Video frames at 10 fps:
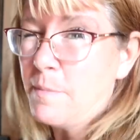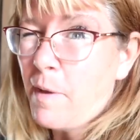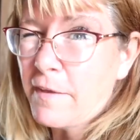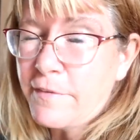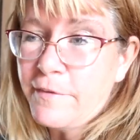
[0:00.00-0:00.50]
the
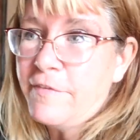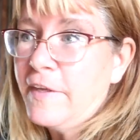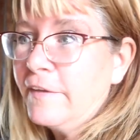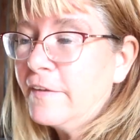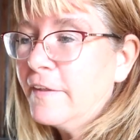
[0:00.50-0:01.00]
boss of the
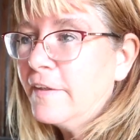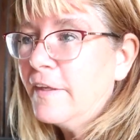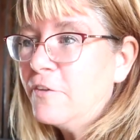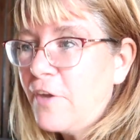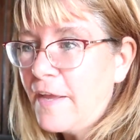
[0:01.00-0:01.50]
field?
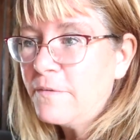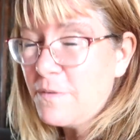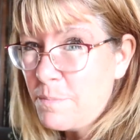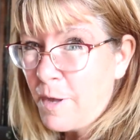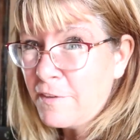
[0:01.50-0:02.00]
Chance
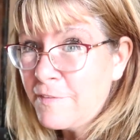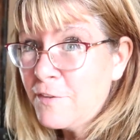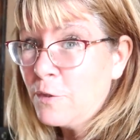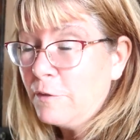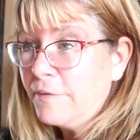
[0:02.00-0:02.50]
was the boss of
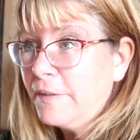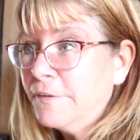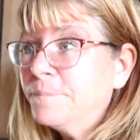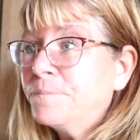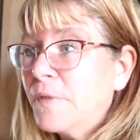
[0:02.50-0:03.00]
his old field.